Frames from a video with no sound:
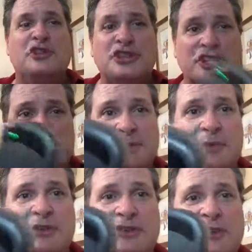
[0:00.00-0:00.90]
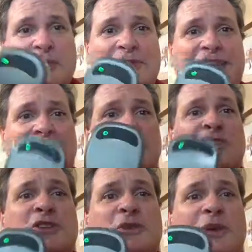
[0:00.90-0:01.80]
good was using the
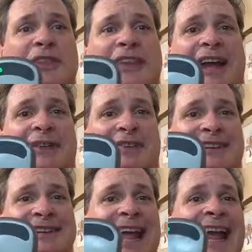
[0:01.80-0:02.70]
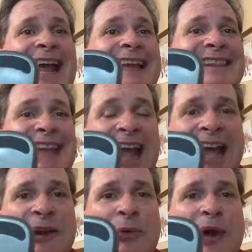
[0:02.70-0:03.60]
Q1000 and the
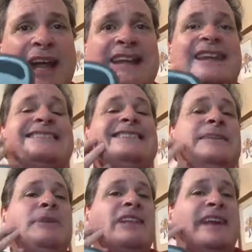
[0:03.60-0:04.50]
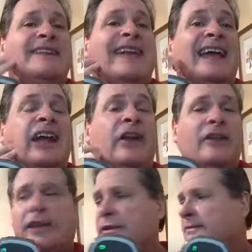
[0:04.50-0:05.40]
808, stimulating that
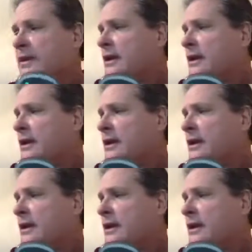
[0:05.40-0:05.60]
area.